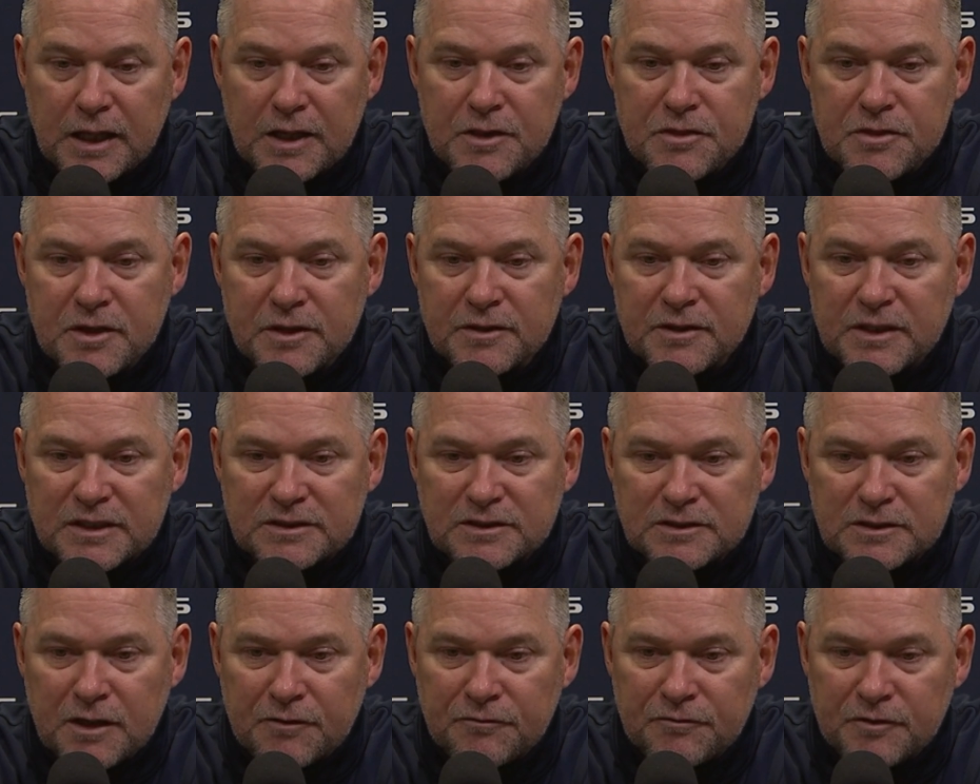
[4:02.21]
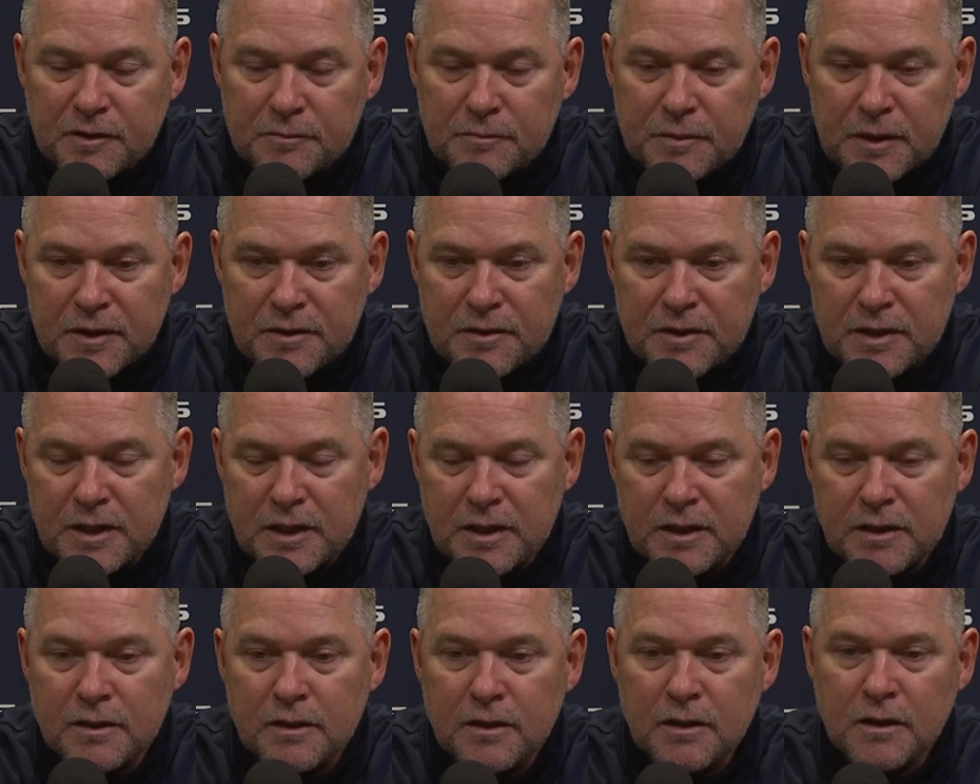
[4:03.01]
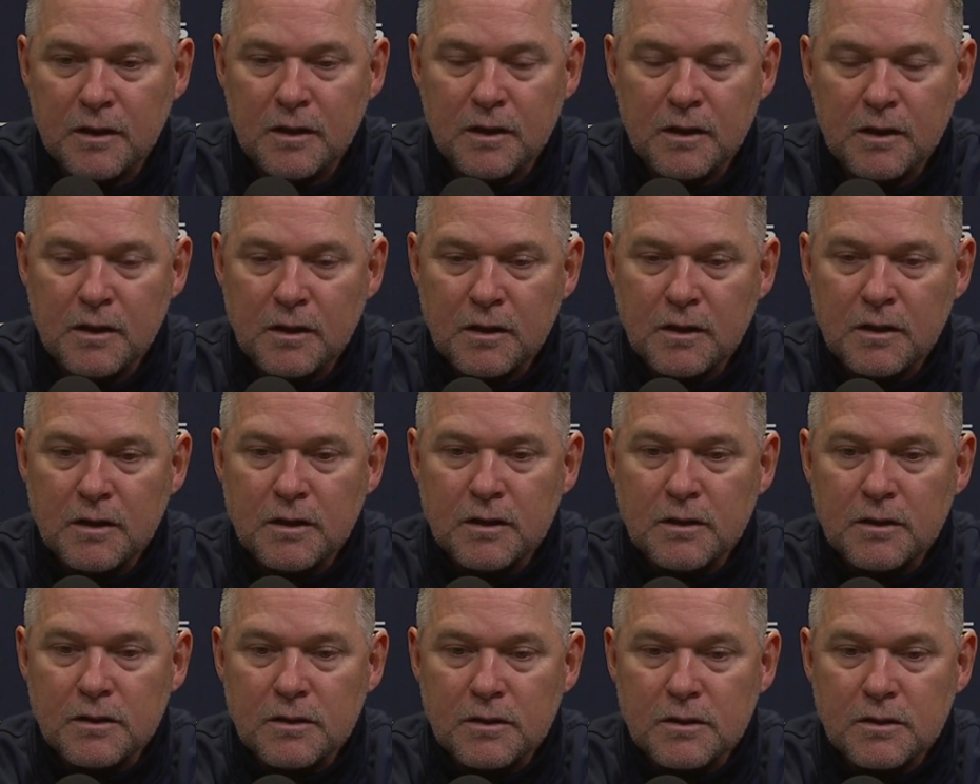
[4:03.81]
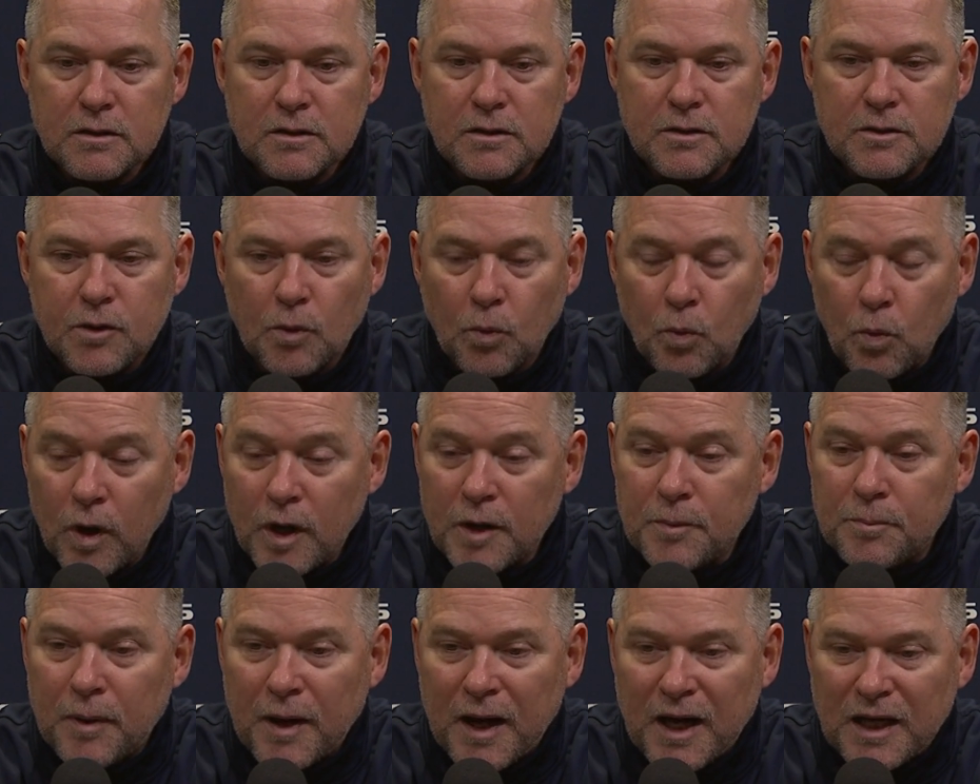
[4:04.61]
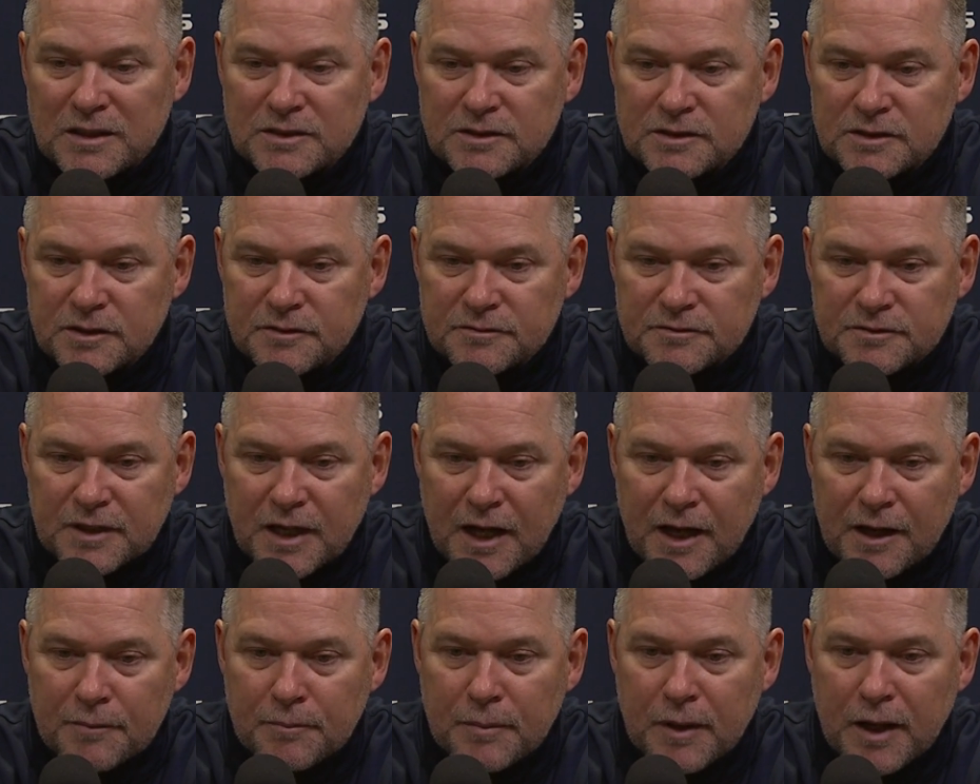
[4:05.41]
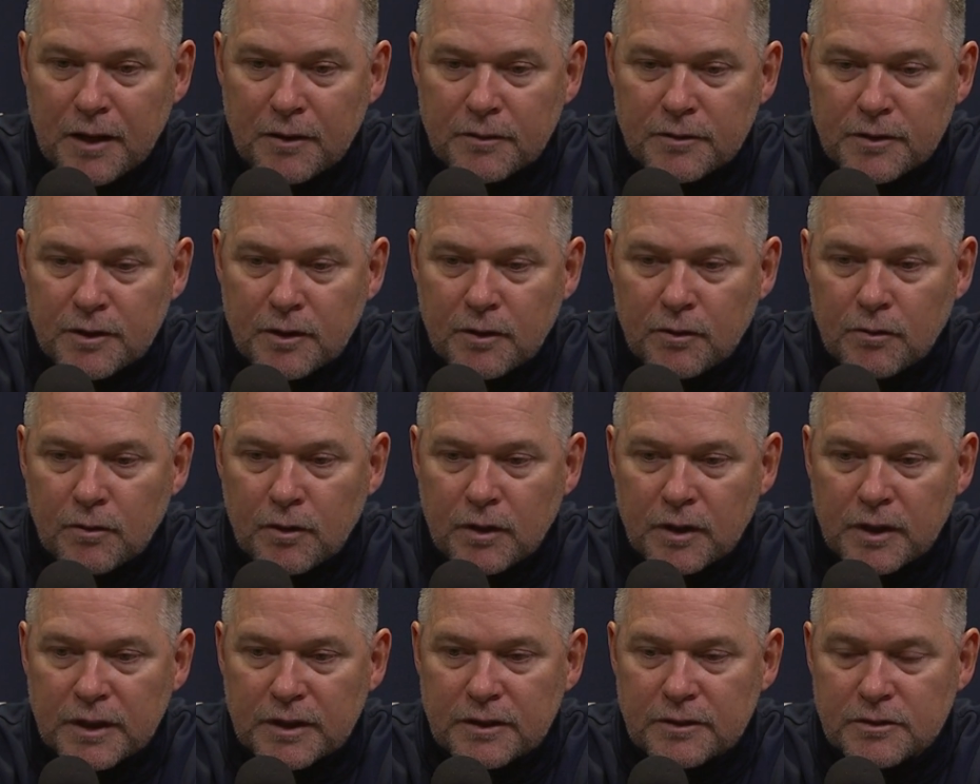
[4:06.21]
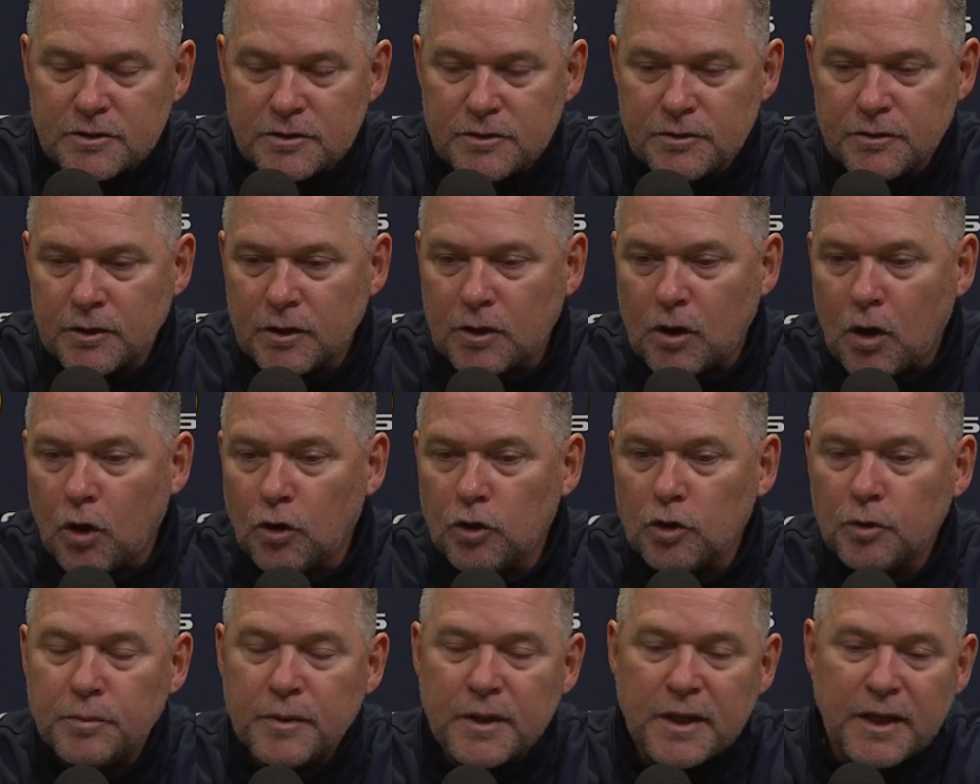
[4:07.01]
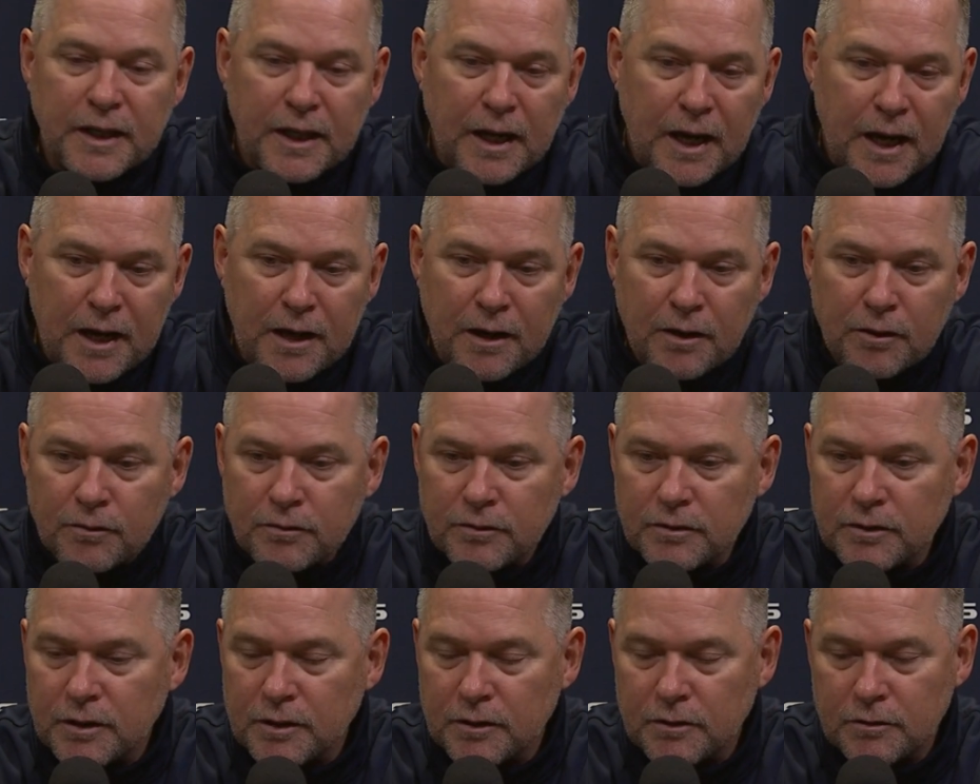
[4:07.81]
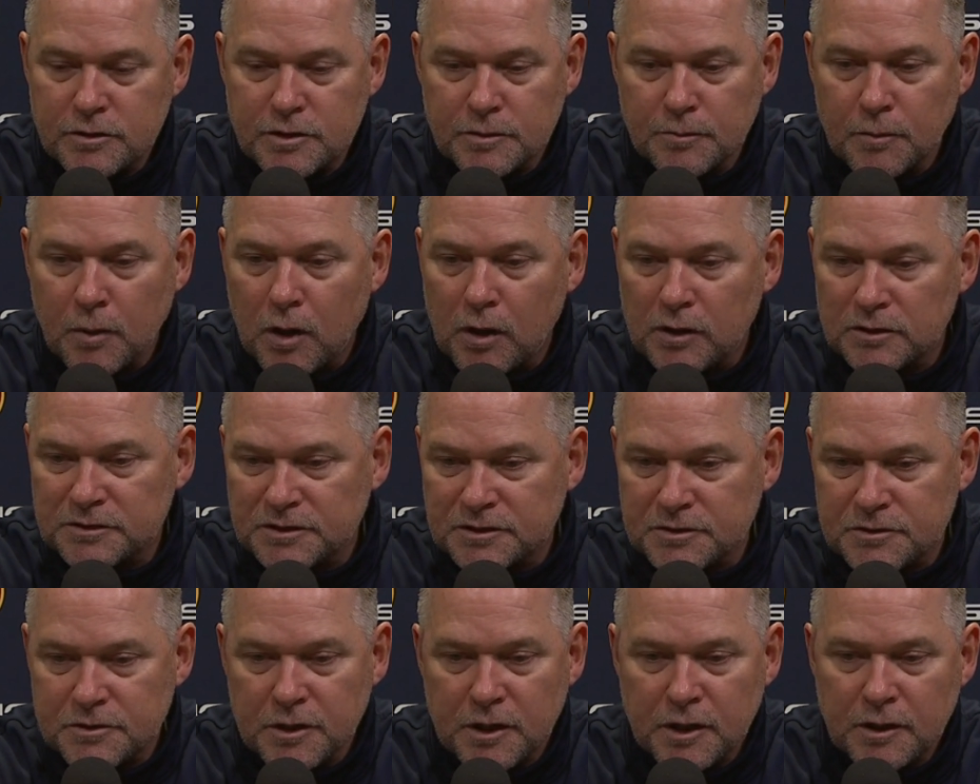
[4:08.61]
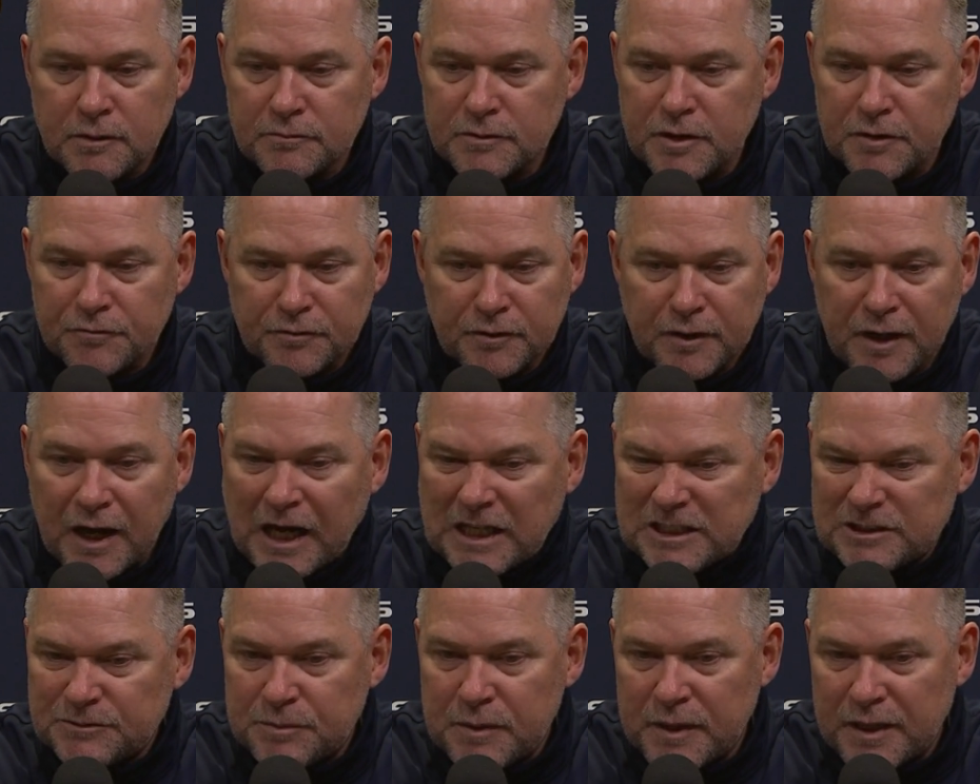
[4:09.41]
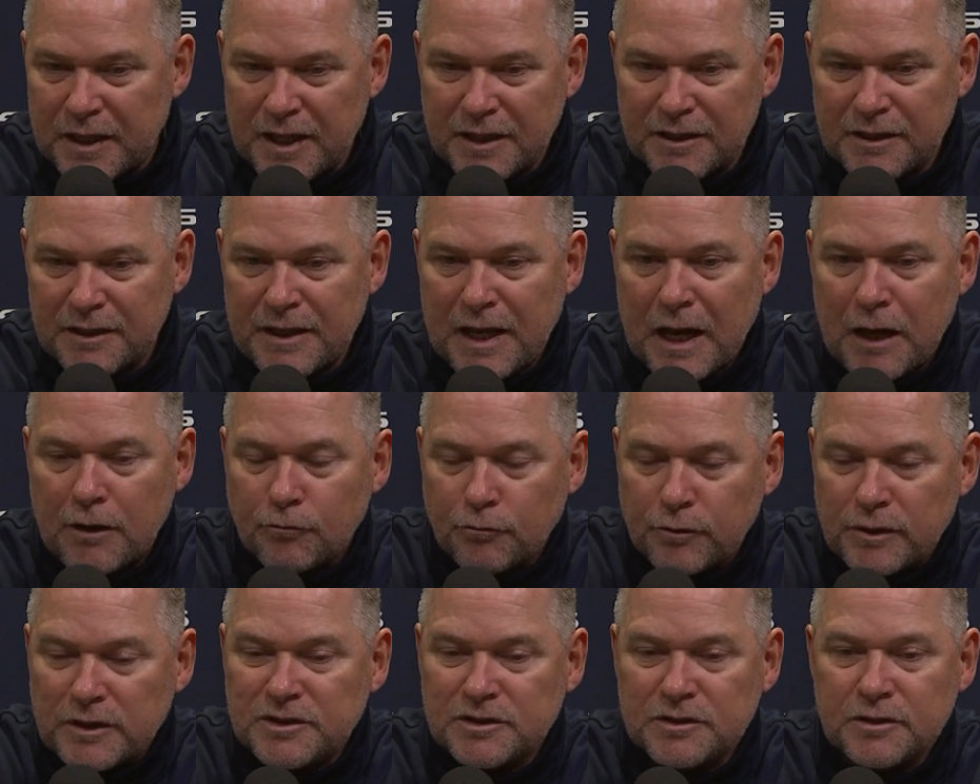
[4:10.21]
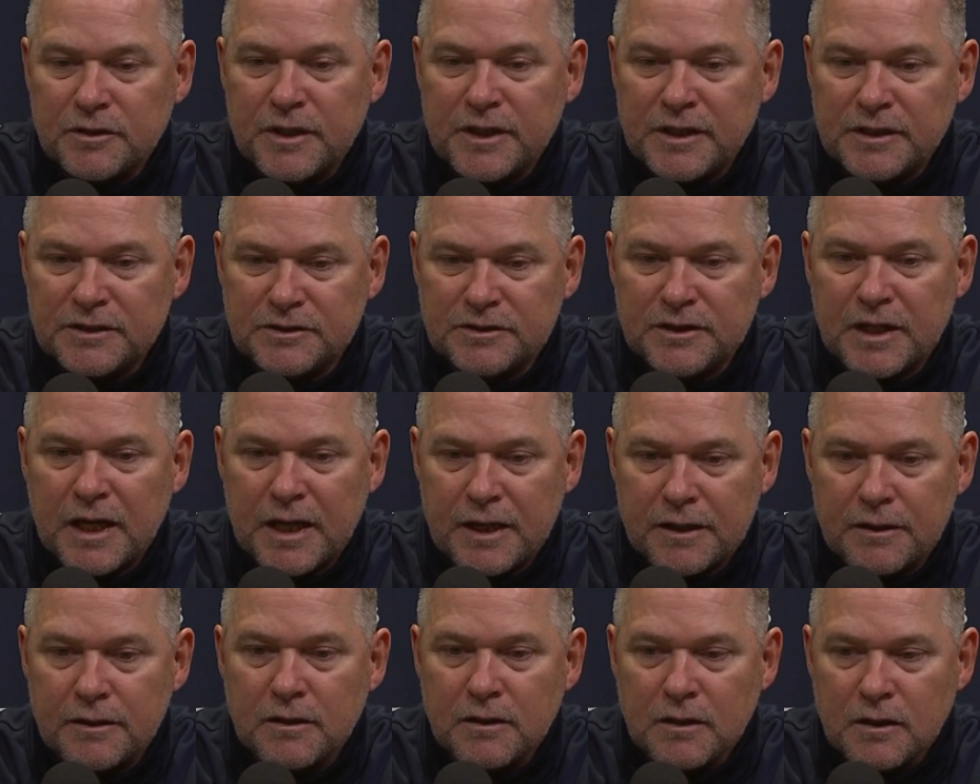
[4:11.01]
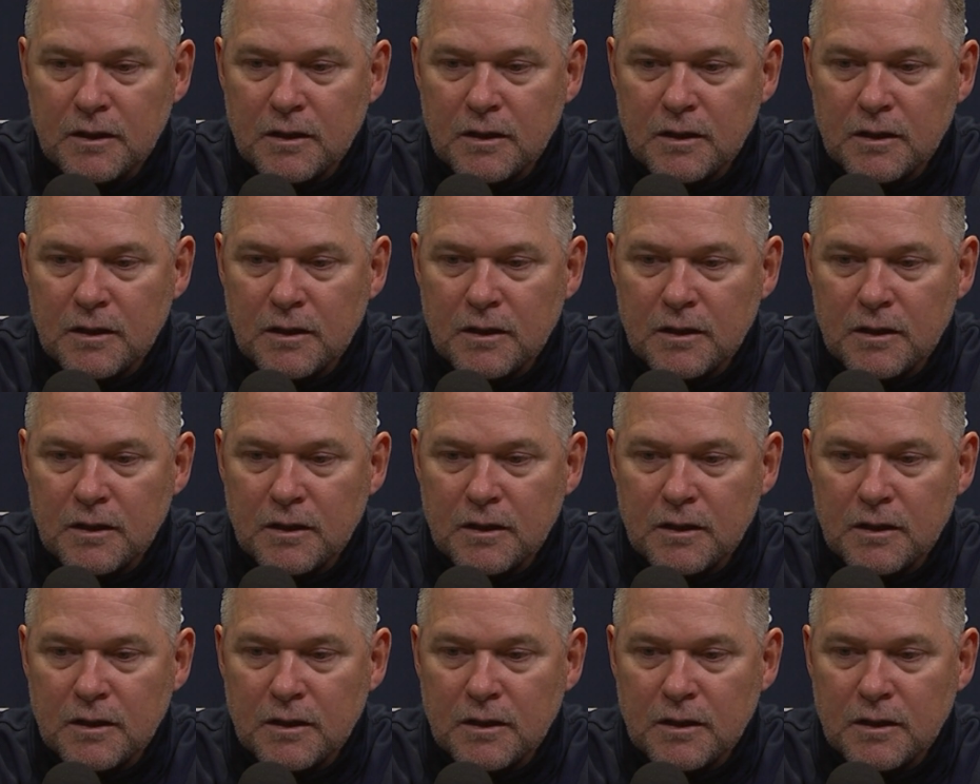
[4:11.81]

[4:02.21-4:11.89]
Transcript: I think that's definitely been the one positive, Scott, about, Nicola being out, Jamal's thumb, different guys being in and out recently, is that